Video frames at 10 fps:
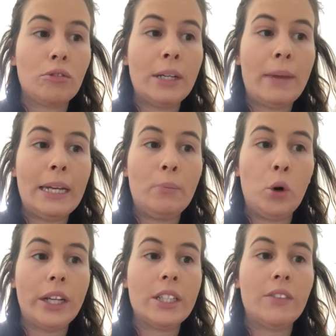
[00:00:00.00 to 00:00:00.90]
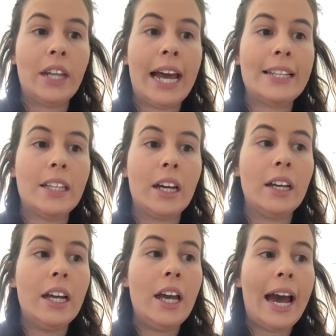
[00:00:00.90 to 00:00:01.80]
main points of the letter
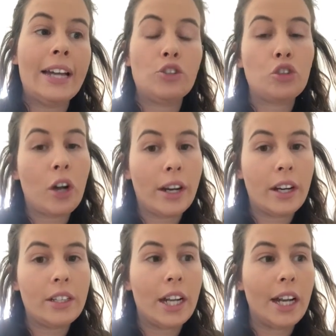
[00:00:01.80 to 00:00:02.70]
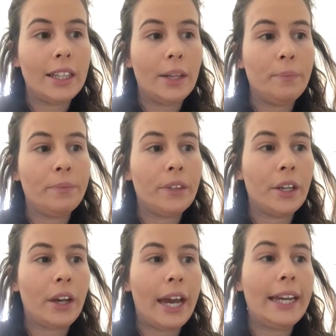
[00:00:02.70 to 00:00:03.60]
and try and underline them,
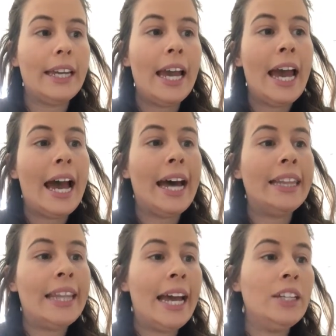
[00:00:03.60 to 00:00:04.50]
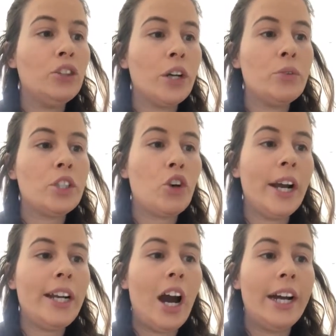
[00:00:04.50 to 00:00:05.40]
okay? And then you're going to
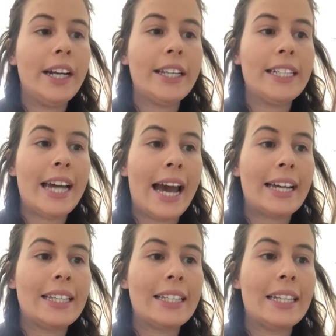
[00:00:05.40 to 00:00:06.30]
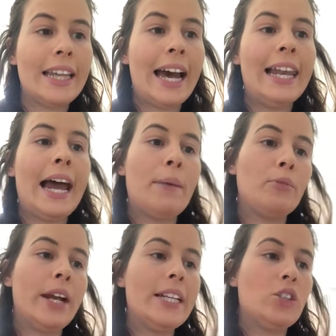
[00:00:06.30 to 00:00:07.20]
try and highlight the text that
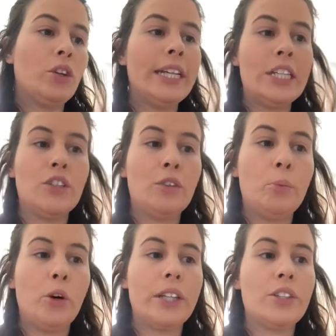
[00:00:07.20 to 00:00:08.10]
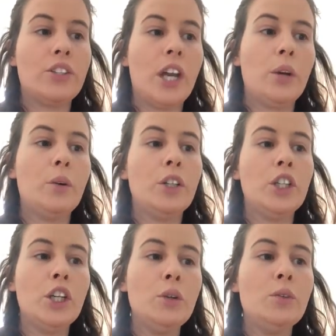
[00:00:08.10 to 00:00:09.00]
elaborates on each of the points. So
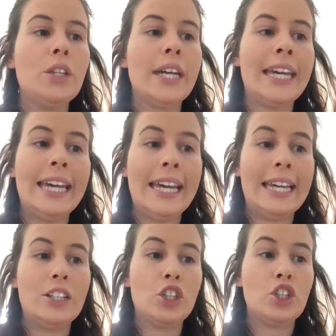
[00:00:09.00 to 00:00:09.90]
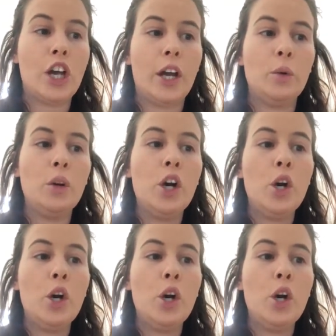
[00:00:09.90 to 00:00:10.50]
use a key to show